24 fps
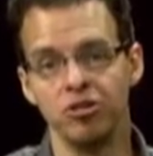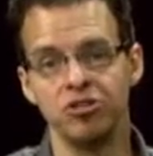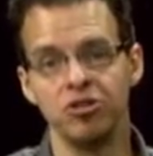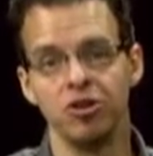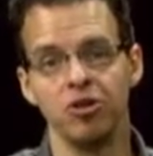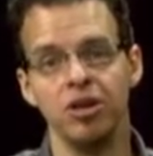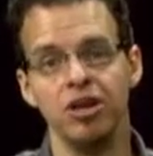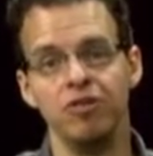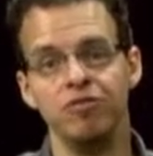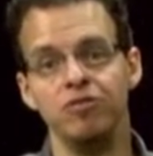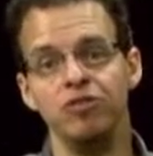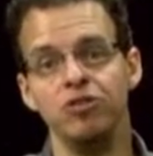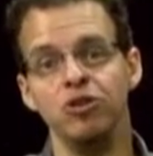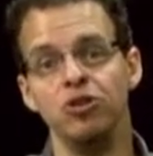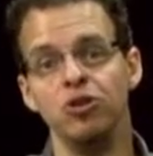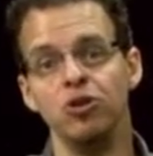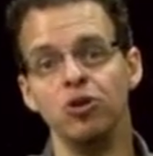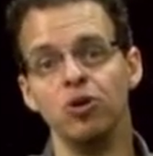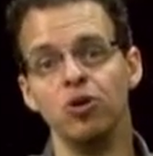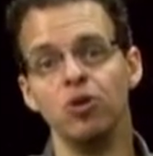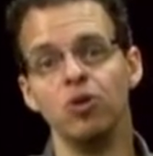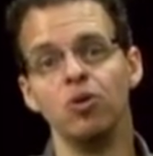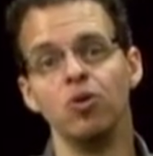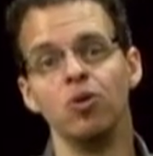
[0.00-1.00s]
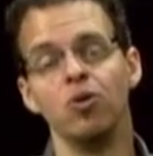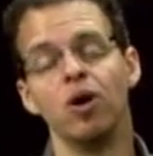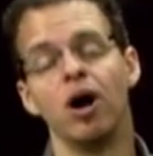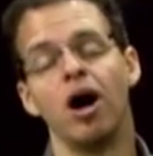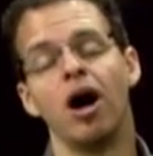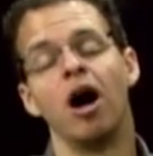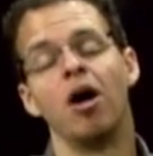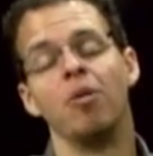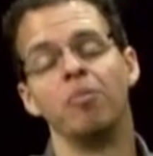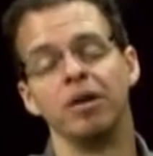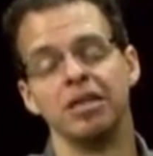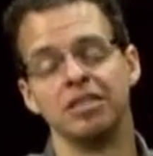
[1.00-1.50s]
So if you
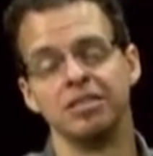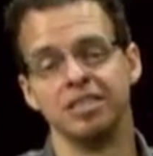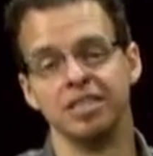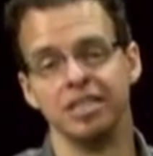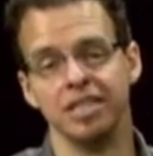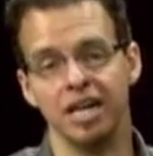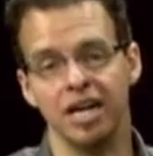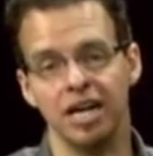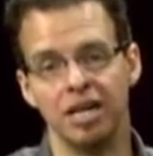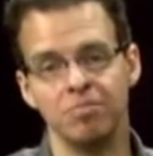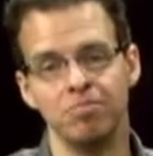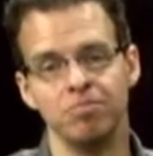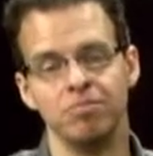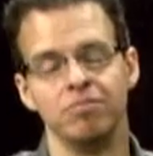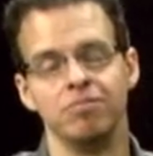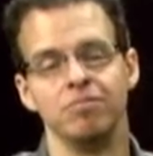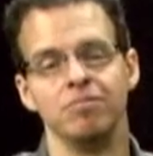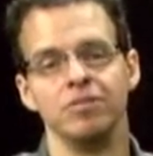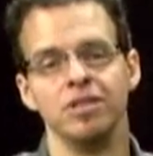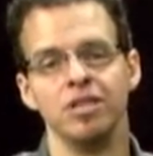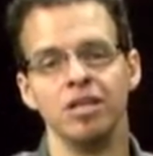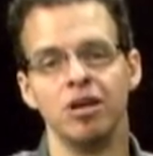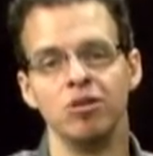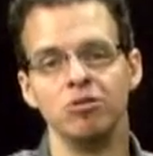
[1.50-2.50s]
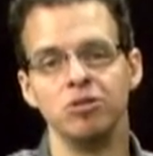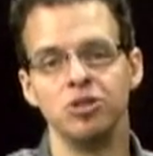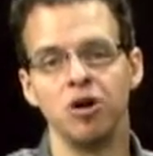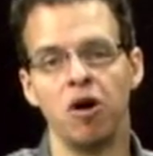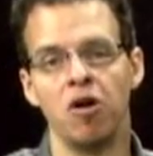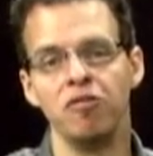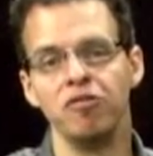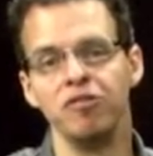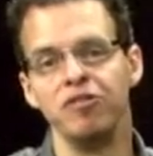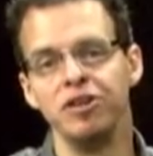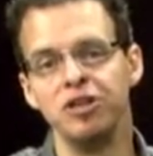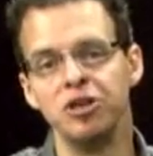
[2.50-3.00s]
are messing up,
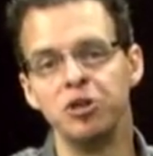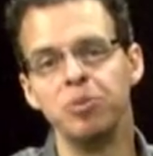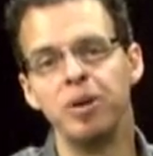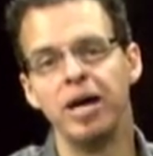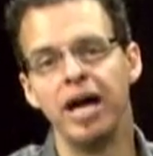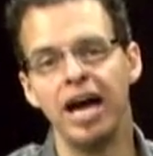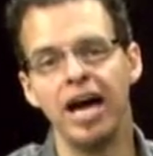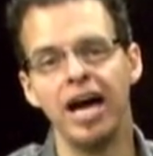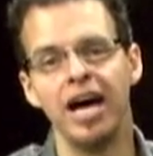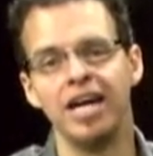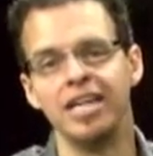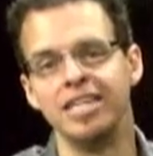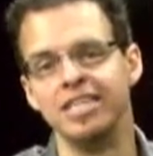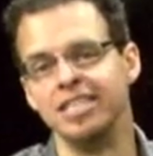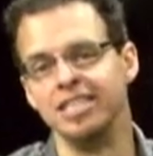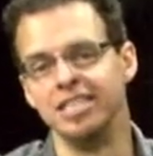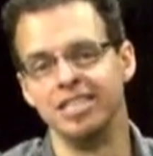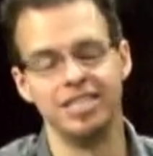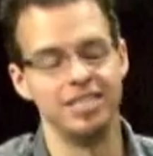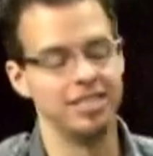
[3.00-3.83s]
don't feel bad.